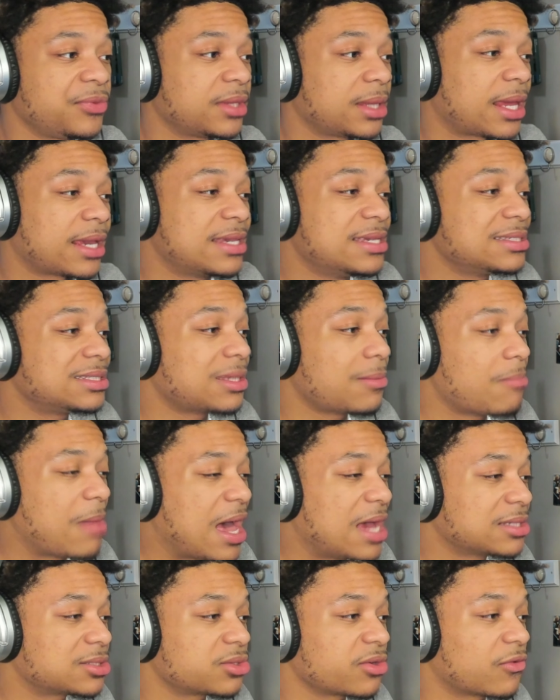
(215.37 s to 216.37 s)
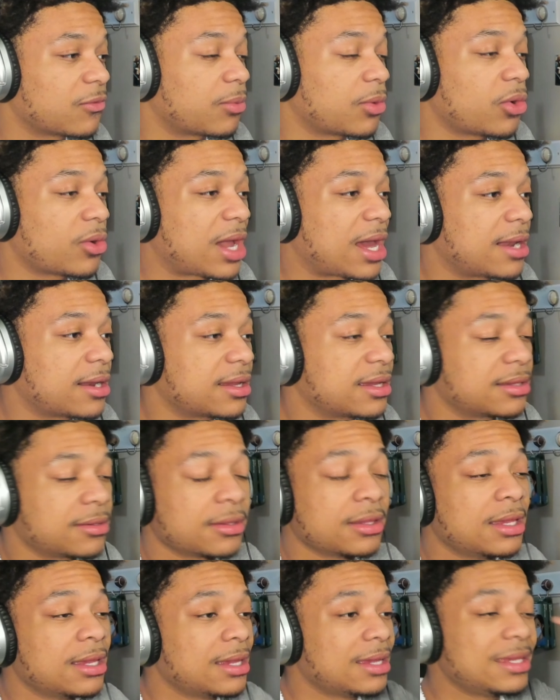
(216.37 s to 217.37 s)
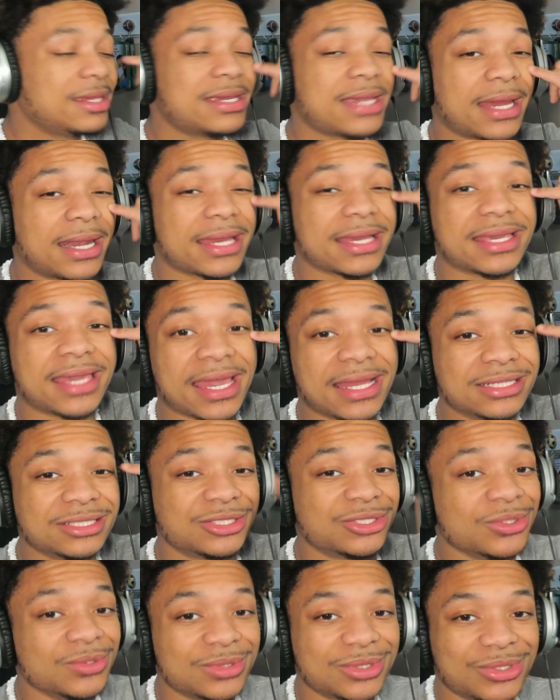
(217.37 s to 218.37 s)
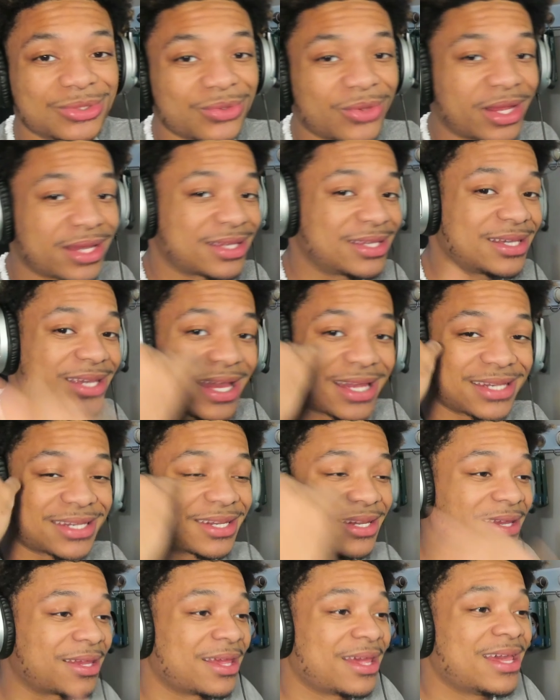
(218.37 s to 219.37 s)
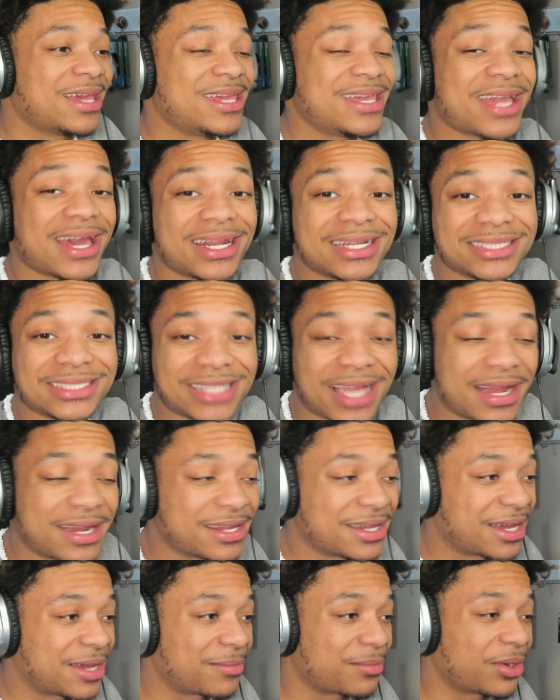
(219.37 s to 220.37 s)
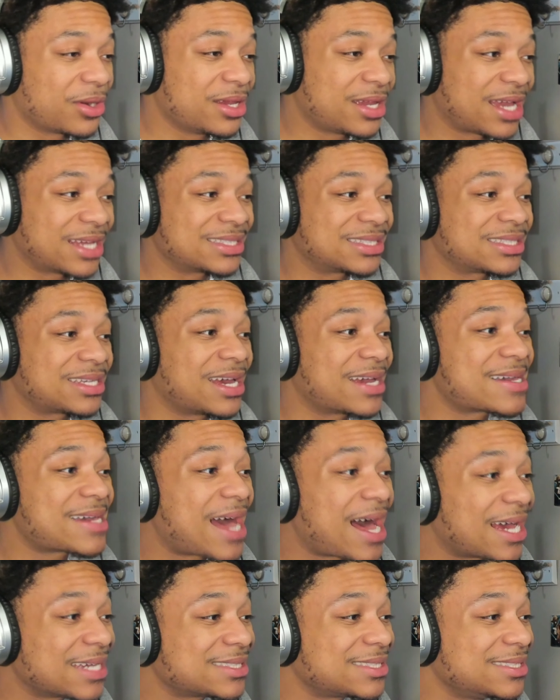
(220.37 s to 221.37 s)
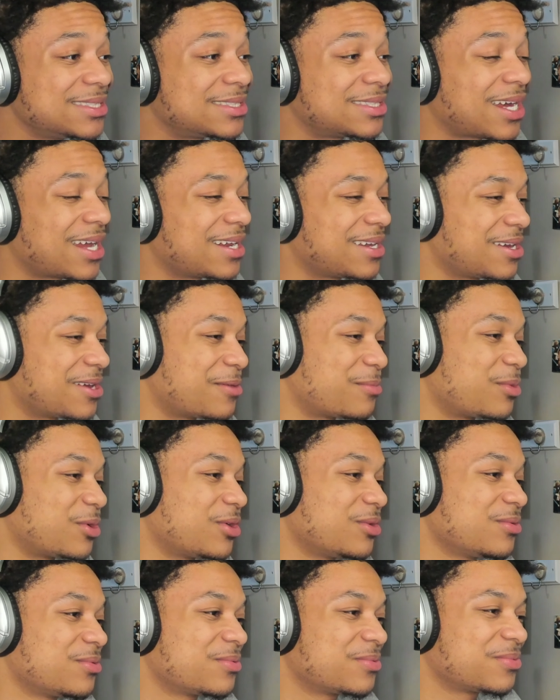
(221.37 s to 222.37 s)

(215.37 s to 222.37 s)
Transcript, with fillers: Like he's the master, bro. Got a he got a genjutsu, like he got the he got a shotting gun, bro. He got Kakashi shotting gun, bro.